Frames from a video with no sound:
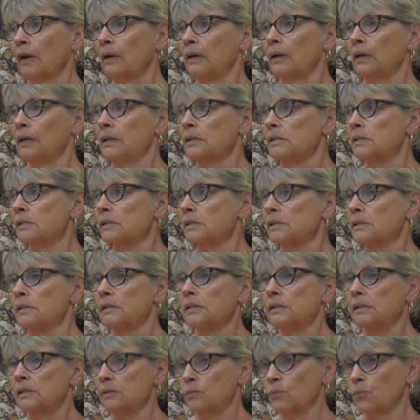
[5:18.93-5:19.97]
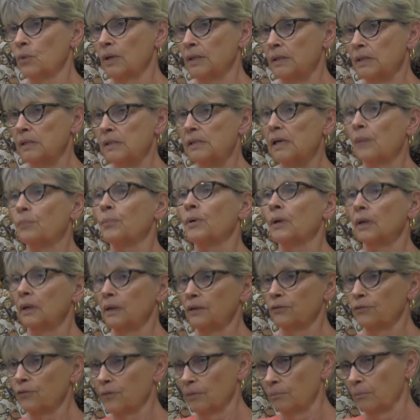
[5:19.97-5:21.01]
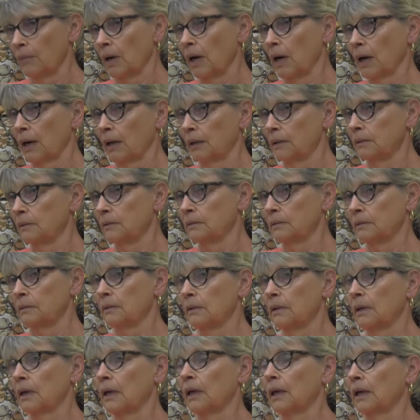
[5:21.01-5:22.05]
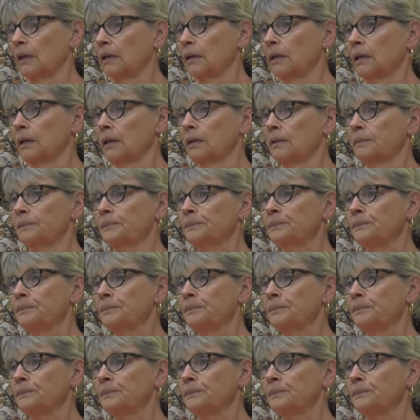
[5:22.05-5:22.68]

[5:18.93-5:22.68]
is written separately from mine. And